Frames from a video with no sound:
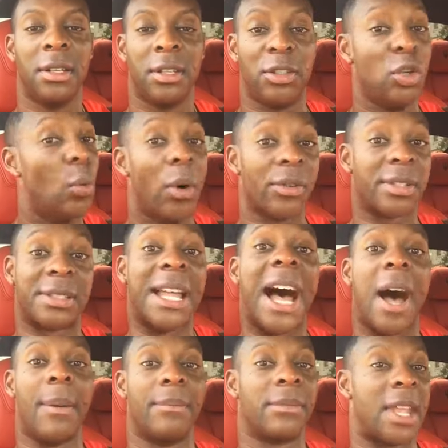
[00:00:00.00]
You won't
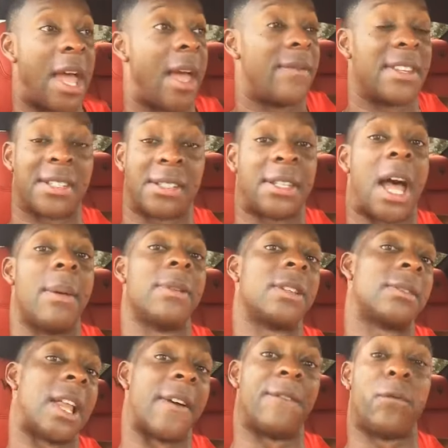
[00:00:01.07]
stop. I haven't stopped. It's
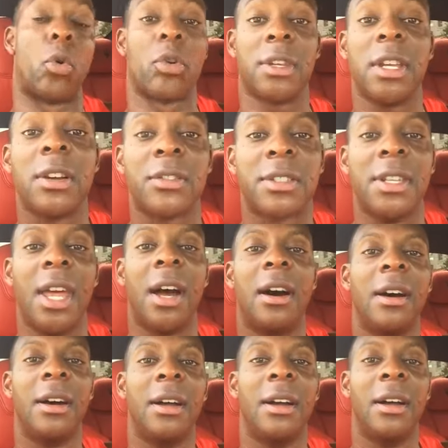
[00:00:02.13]
like 4 years now.
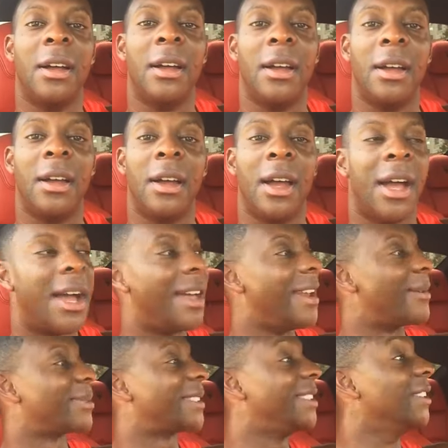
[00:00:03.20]
And I'm
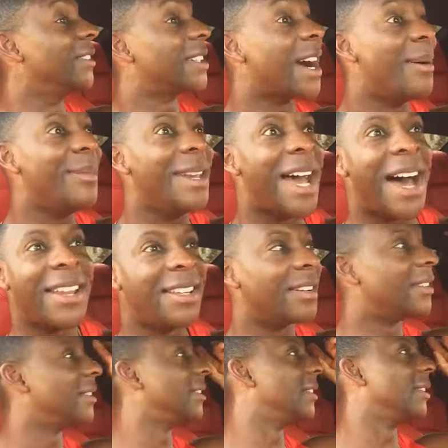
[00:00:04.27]
still coming out here.
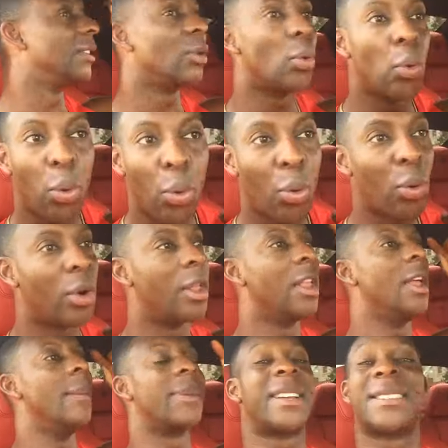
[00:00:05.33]

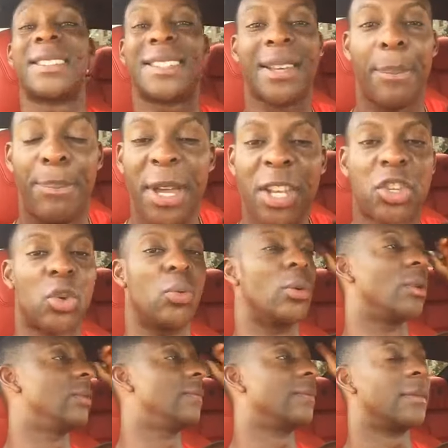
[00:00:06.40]
Because it's habitual.
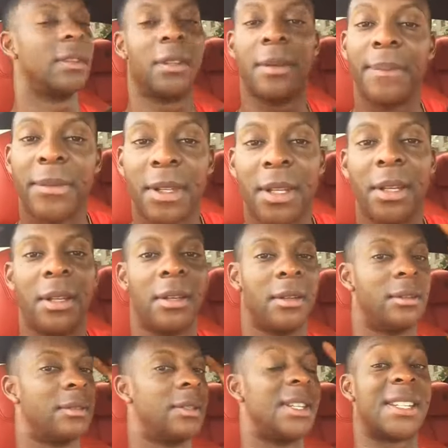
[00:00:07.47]

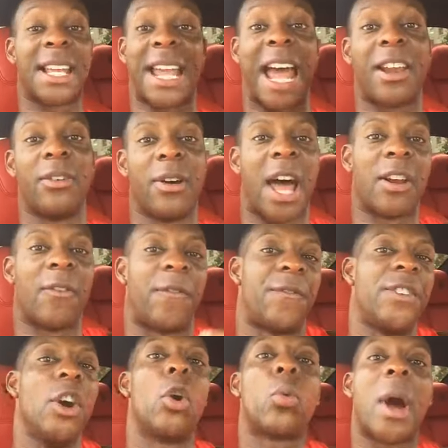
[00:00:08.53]
It's like I don't
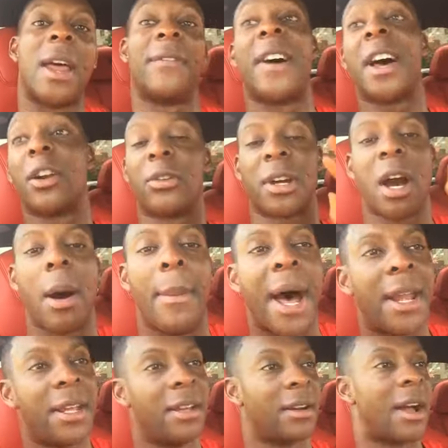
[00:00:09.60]
feel right if I don't come out
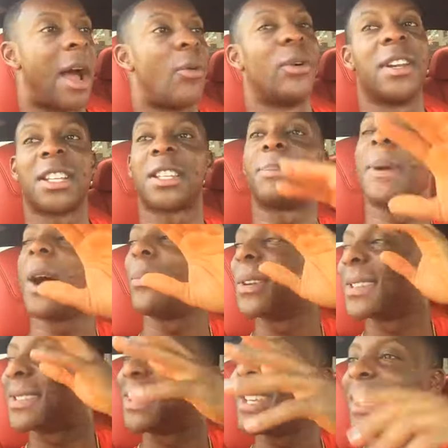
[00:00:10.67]
here. I wanna see
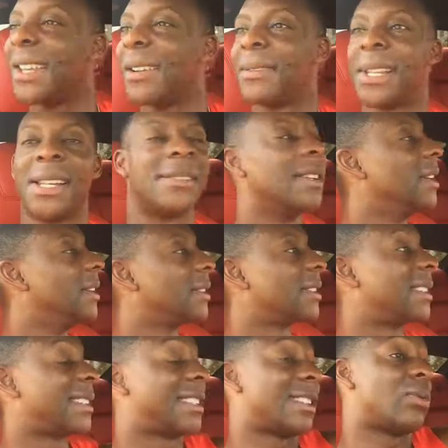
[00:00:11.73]
it. I'm like,
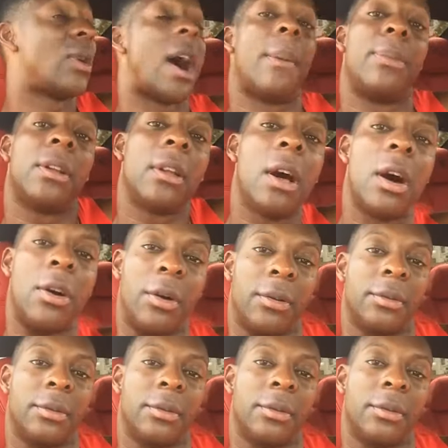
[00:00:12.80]
because this is where I belong.